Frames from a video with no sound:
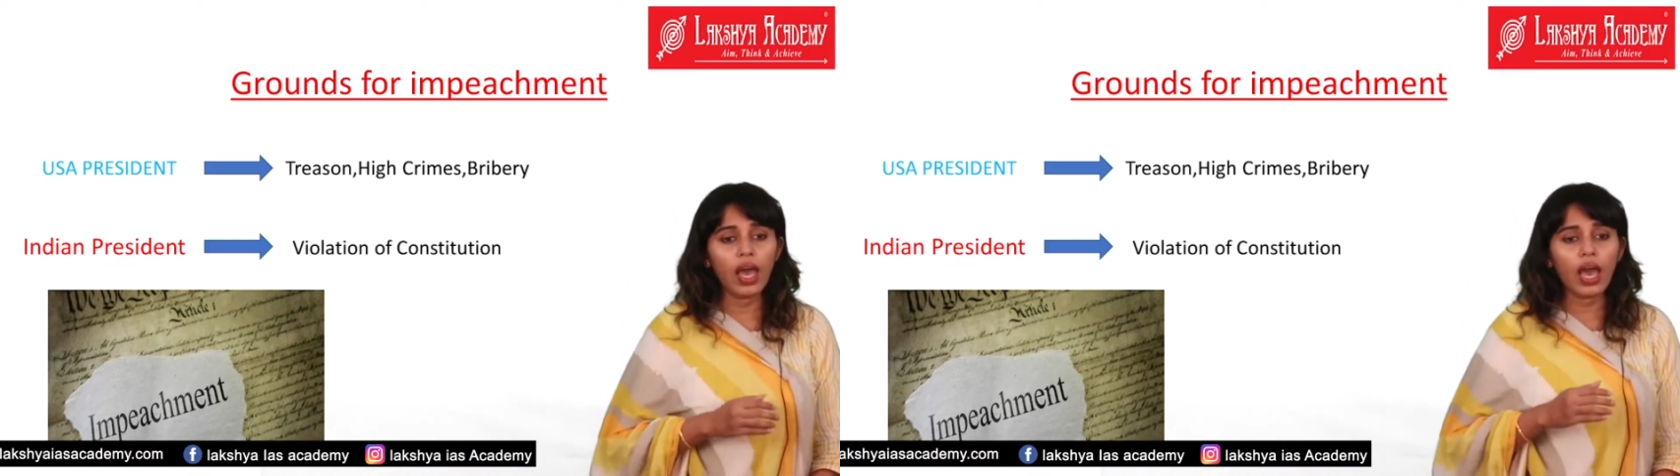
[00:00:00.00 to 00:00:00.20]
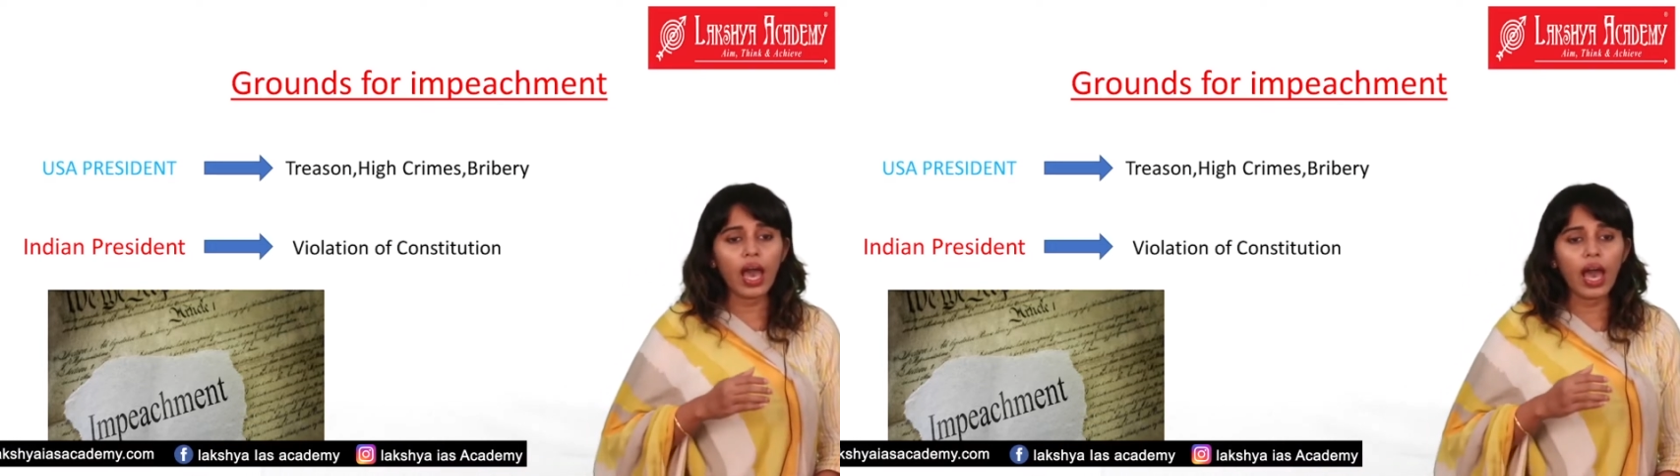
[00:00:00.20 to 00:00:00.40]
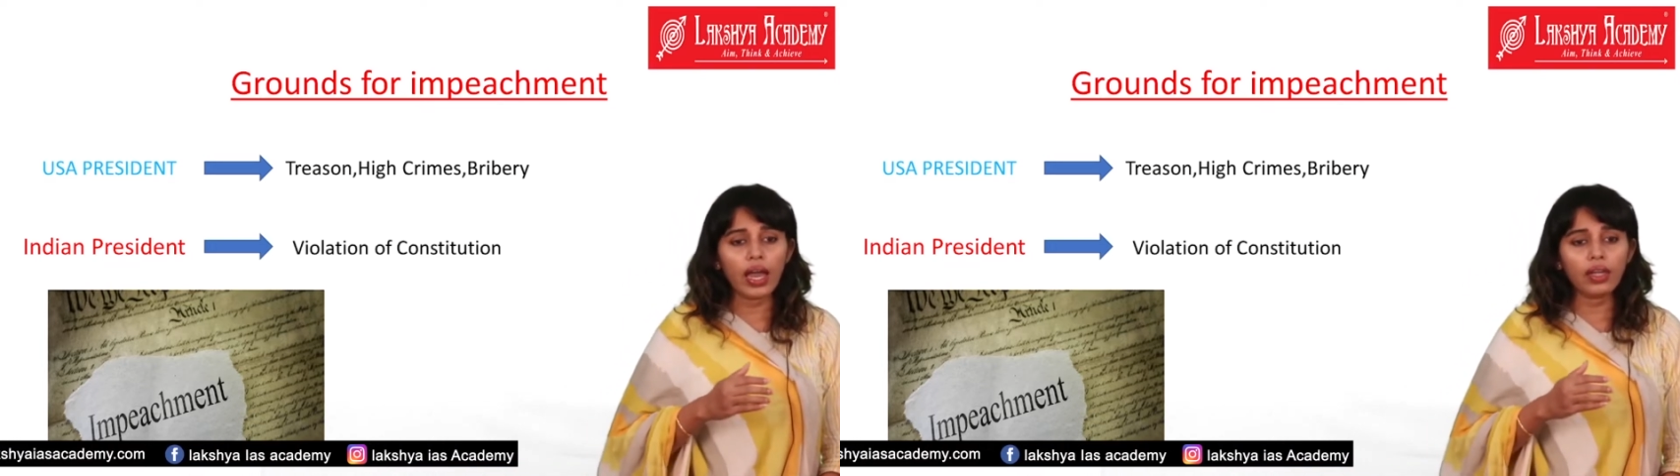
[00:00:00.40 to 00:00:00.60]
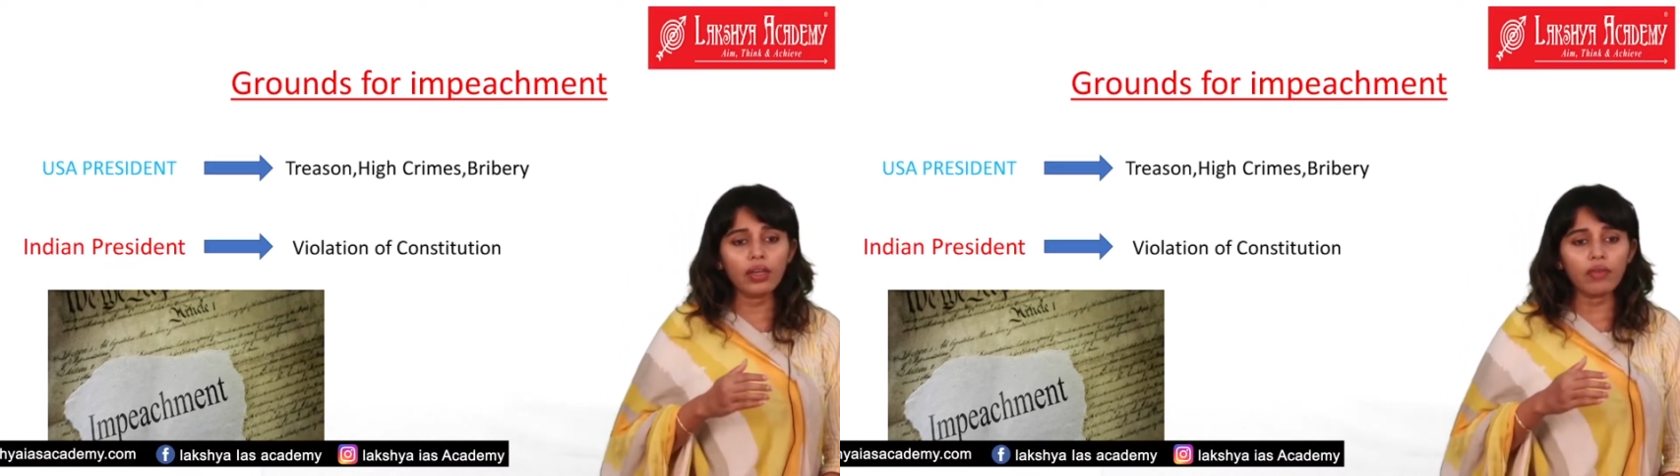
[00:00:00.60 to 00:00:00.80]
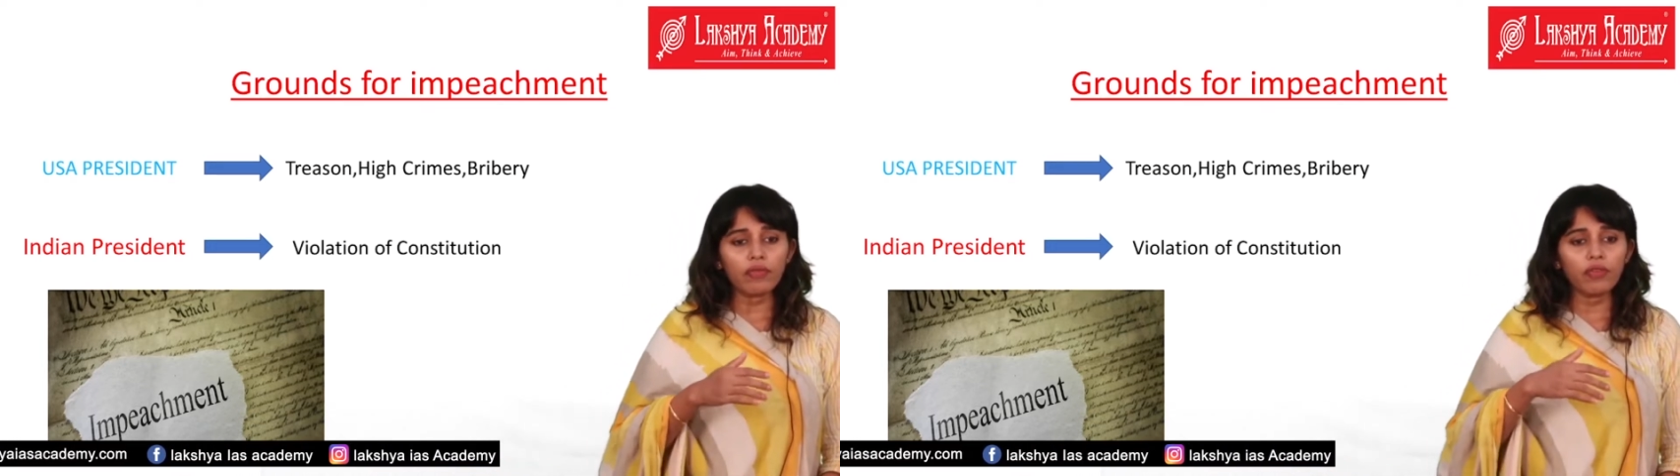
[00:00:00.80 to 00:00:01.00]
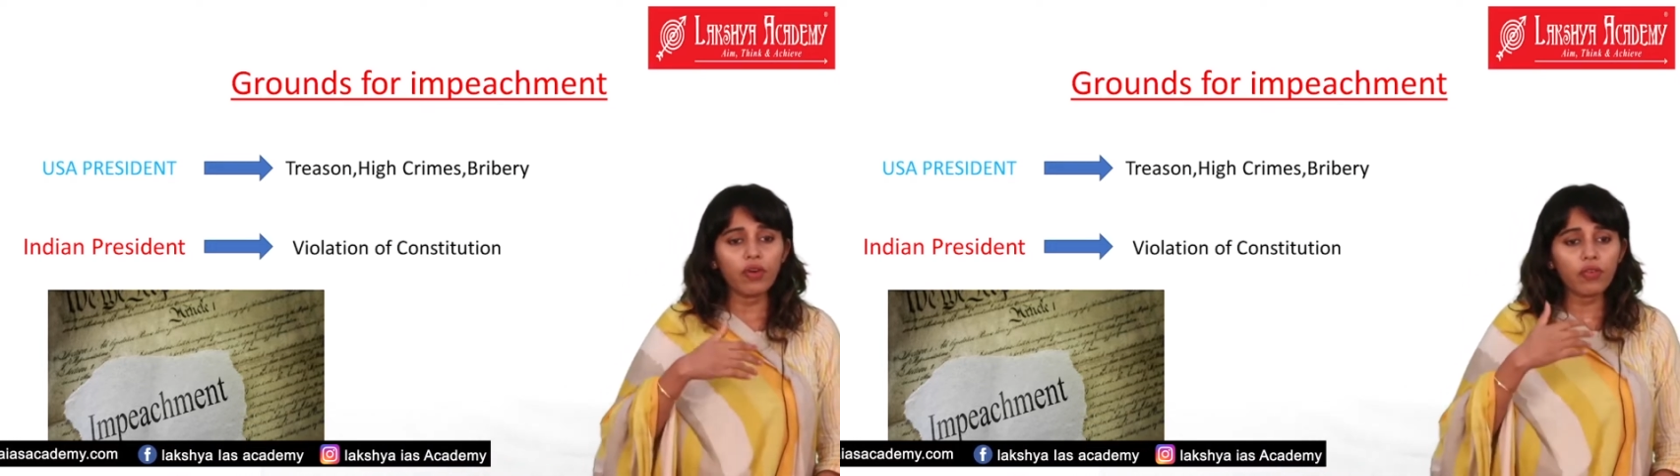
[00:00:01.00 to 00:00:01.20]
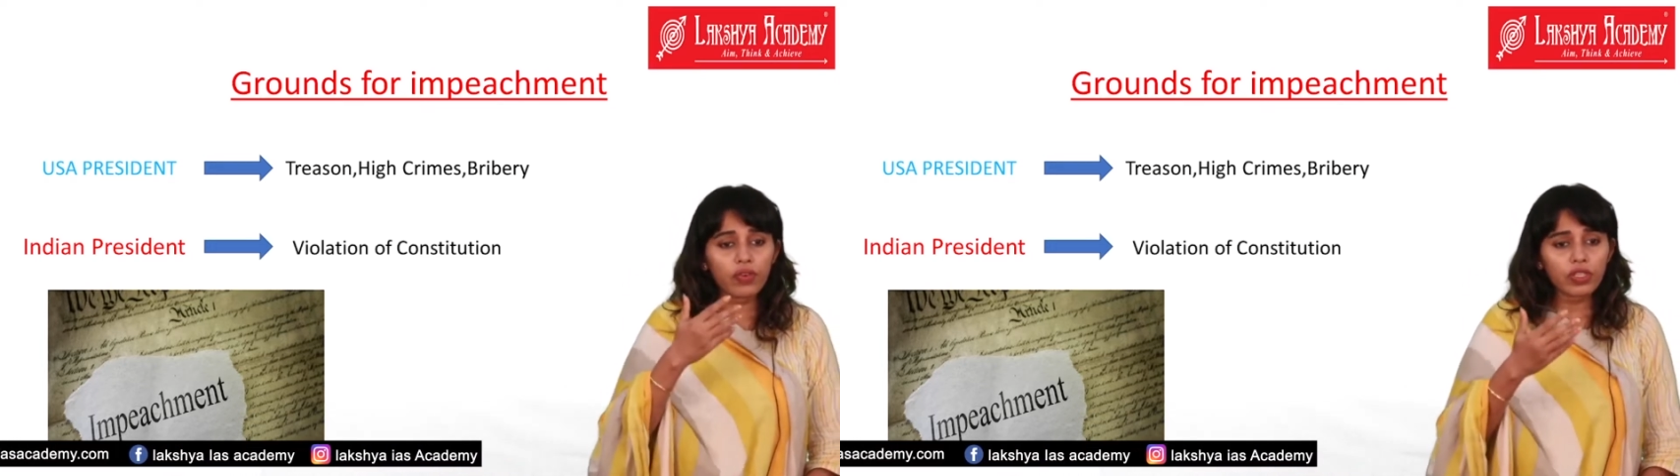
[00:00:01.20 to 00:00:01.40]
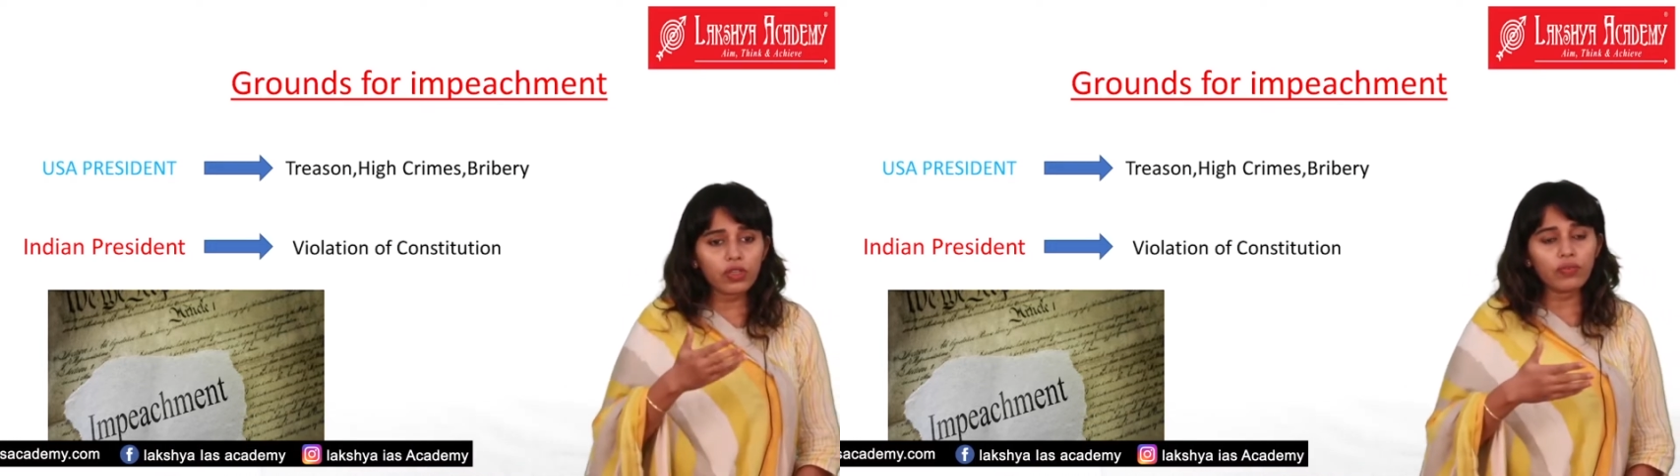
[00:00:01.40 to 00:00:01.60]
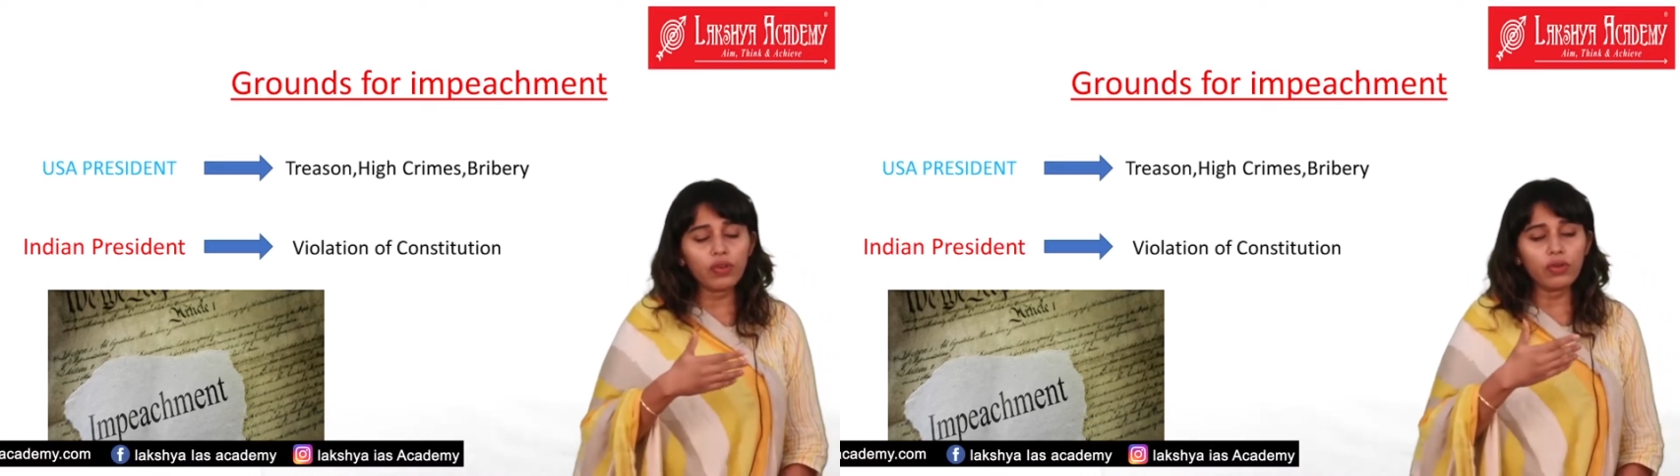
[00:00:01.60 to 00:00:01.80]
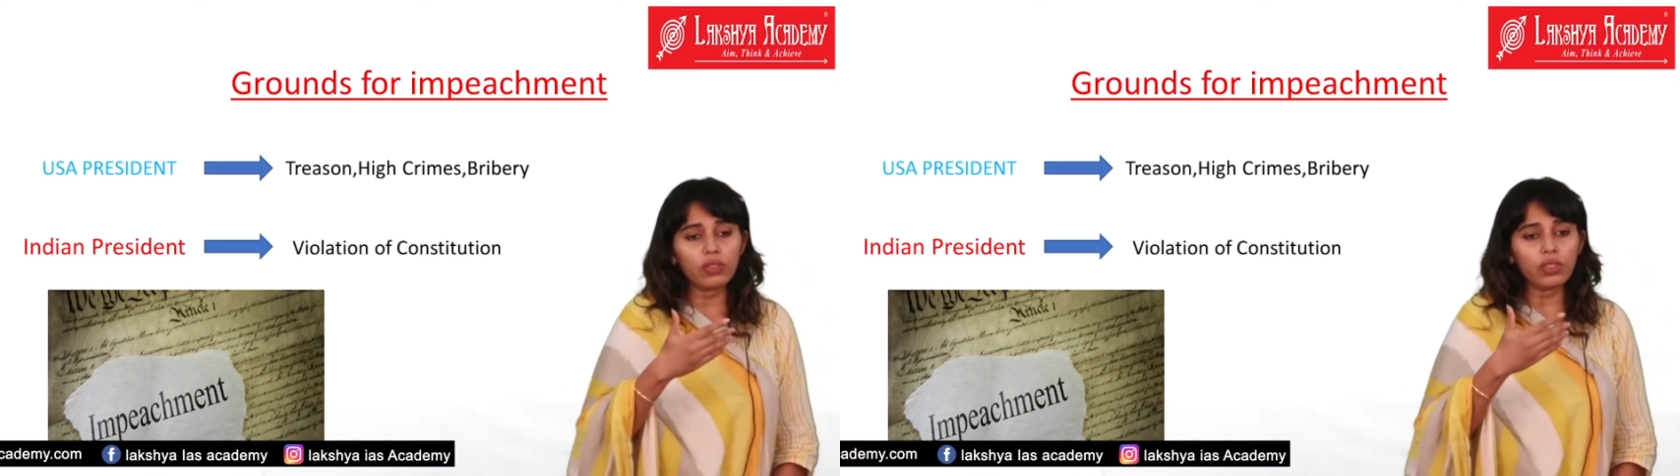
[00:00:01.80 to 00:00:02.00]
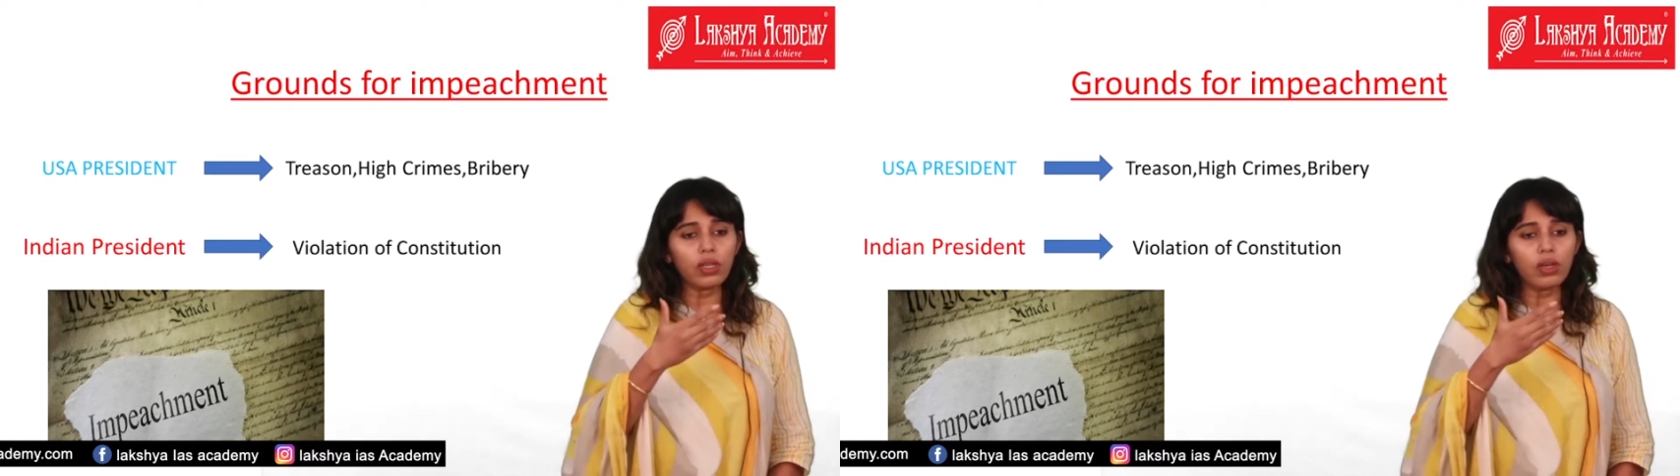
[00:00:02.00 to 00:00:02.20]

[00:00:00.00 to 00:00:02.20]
And for which of those